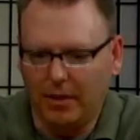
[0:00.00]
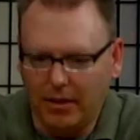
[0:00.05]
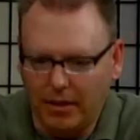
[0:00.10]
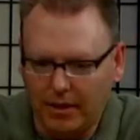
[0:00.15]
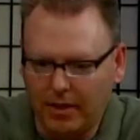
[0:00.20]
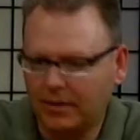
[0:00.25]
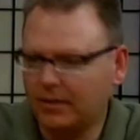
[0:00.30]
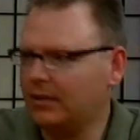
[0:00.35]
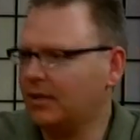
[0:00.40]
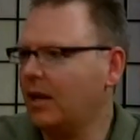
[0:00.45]

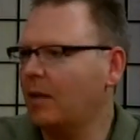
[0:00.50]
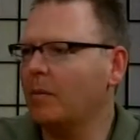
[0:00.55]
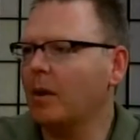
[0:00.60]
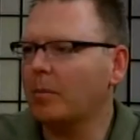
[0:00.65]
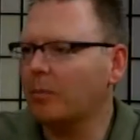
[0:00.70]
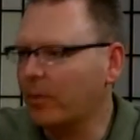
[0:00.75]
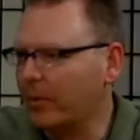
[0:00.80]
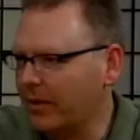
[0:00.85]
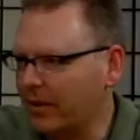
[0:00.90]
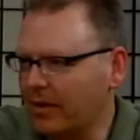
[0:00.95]
let's
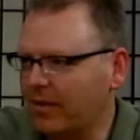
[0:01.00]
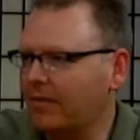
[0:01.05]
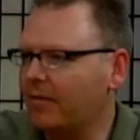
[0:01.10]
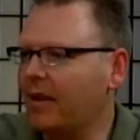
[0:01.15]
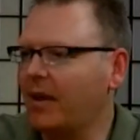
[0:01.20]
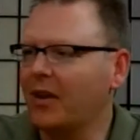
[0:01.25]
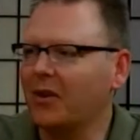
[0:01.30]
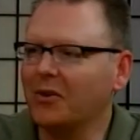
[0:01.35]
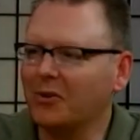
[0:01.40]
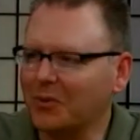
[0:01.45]
come up with an
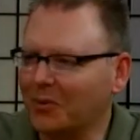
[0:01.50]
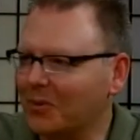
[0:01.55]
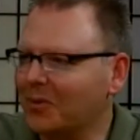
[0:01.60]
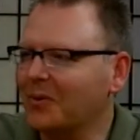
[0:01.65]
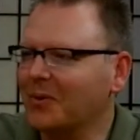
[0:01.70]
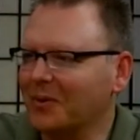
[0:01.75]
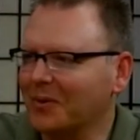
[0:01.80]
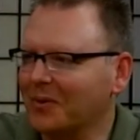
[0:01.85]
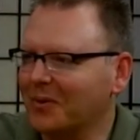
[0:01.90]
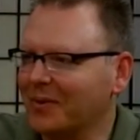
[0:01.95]
event
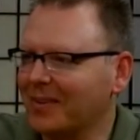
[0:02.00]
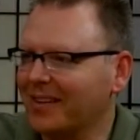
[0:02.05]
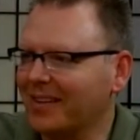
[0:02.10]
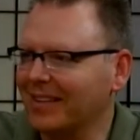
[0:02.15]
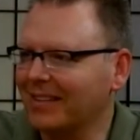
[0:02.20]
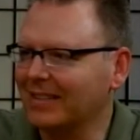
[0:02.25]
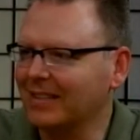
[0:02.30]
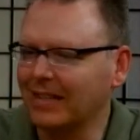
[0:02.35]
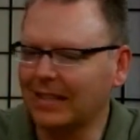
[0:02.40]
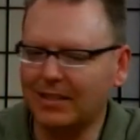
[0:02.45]
or
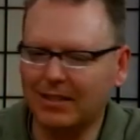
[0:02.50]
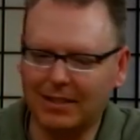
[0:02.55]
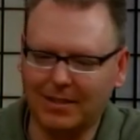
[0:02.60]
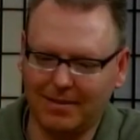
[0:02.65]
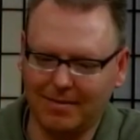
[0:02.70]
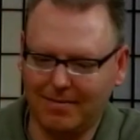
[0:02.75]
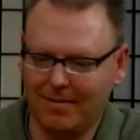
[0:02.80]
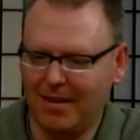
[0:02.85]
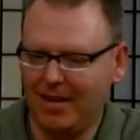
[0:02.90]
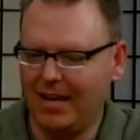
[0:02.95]
things.
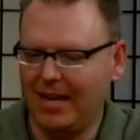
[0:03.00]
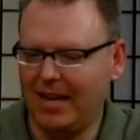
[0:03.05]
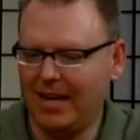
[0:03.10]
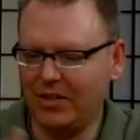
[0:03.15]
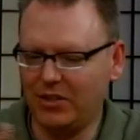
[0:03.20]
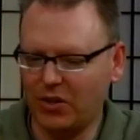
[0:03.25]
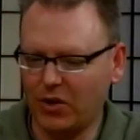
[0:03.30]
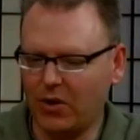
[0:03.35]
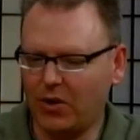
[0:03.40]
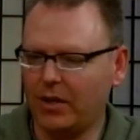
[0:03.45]

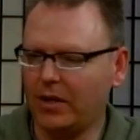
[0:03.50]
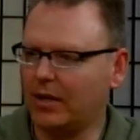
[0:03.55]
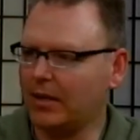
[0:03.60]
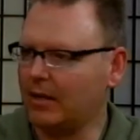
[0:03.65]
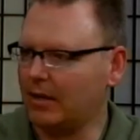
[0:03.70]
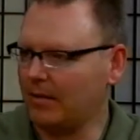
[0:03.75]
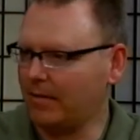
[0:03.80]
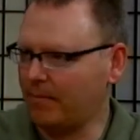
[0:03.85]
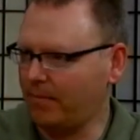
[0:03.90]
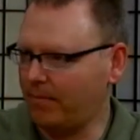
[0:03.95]
It's
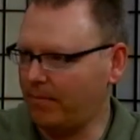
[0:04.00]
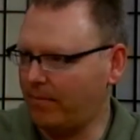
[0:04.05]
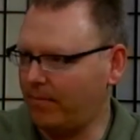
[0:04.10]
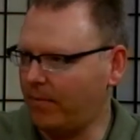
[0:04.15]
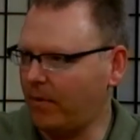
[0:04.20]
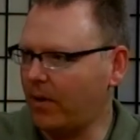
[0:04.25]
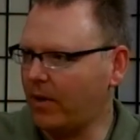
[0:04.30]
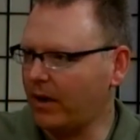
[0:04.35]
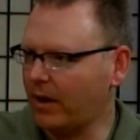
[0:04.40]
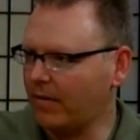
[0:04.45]
already
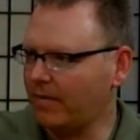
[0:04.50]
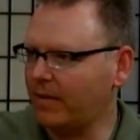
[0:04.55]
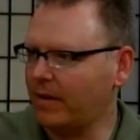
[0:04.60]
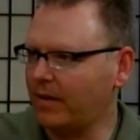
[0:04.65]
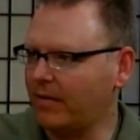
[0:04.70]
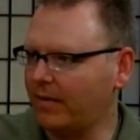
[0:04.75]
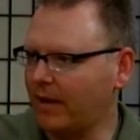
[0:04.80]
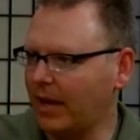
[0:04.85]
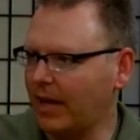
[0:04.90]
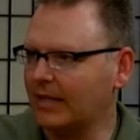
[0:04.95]
far
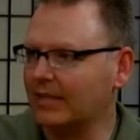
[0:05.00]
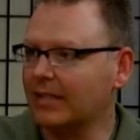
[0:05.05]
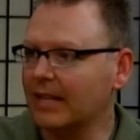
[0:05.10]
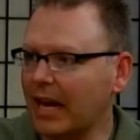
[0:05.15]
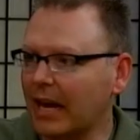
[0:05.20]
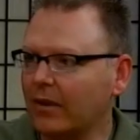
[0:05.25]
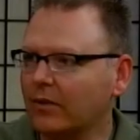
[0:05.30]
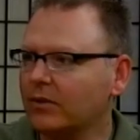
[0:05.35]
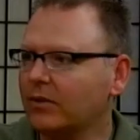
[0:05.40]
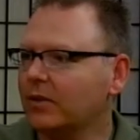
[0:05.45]
enough in
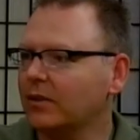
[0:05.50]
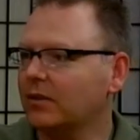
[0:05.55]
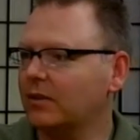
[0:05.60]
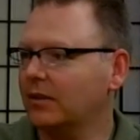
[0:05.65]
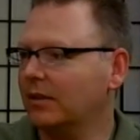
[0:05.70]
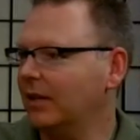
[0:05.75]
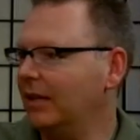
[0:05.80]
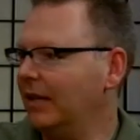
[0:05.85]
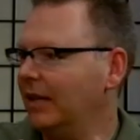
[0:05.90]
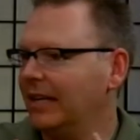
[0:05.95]
advance. Now
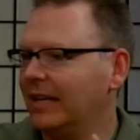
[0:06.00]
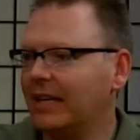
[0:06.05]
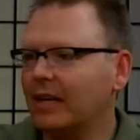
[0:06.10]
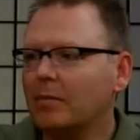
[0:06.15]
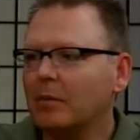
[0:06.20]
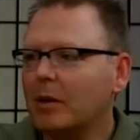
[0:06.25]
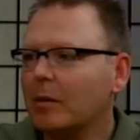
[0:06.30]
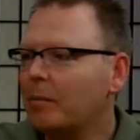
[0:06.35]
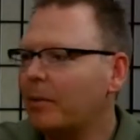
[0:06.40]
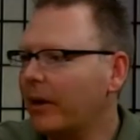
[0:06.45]
just
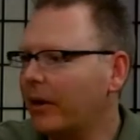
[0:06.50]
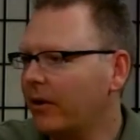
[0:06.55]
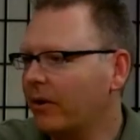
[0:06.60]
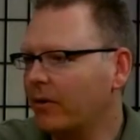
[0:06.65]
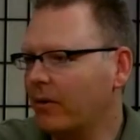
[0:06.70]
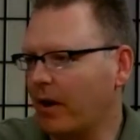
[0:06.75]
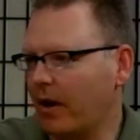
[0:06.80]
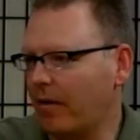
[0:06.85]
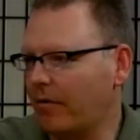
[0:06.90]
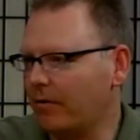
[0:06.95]
give me a
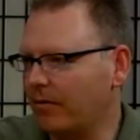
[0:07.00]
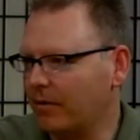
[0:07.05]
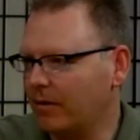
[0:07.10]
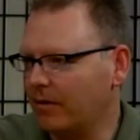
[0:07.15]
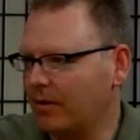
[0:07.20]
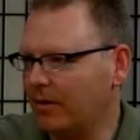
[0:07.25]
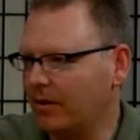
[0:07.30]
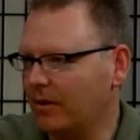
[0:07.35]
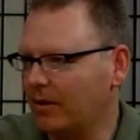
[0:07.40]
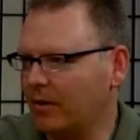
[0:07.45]

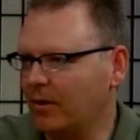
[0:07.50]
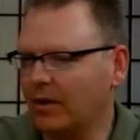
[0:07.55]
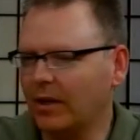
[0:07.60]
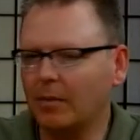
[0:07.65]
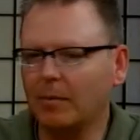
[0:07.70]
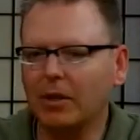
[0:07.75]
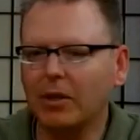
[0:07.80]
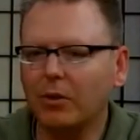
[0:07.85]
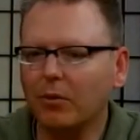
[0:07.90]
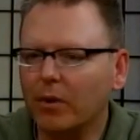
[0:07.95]
paragraph.
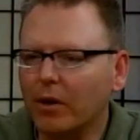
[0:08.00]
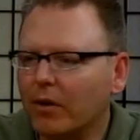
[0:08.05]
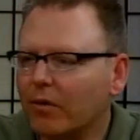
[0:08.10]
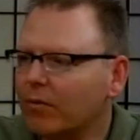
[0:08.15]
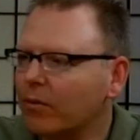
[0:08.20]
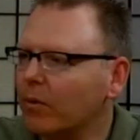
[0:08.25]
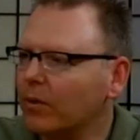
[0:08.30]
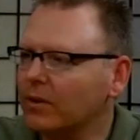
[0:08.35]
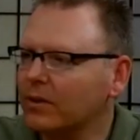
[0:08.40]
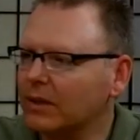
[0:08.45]
Give me
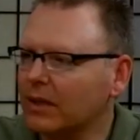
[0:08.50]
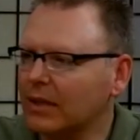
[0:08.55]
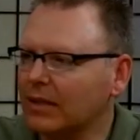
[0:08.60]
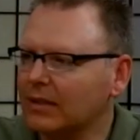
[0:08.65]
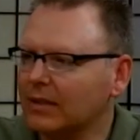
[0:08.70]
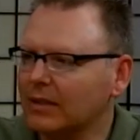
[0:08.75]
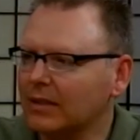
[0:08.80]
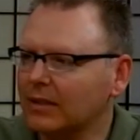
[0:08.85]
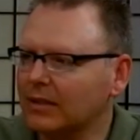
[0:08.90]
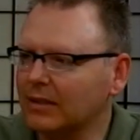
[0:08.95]
3 or 4
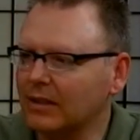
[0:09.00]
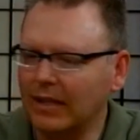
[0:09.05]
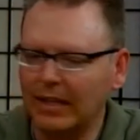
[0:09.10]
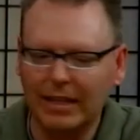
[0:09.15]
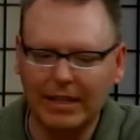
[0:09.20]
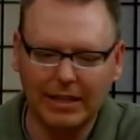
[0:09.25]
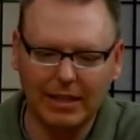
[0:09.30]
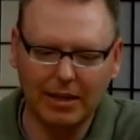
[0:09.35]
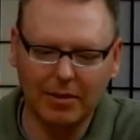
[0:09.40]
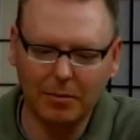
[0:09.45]
sentences.
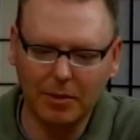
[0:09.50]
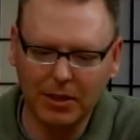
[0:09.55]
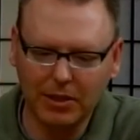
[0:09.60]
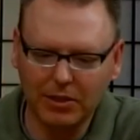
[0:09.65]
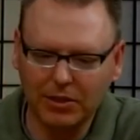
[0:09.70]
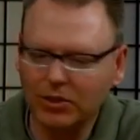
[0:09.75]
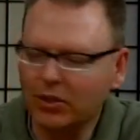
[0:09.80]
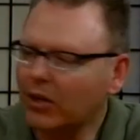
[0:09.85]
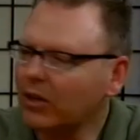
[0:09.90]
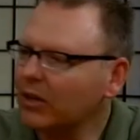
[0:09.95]
Give me a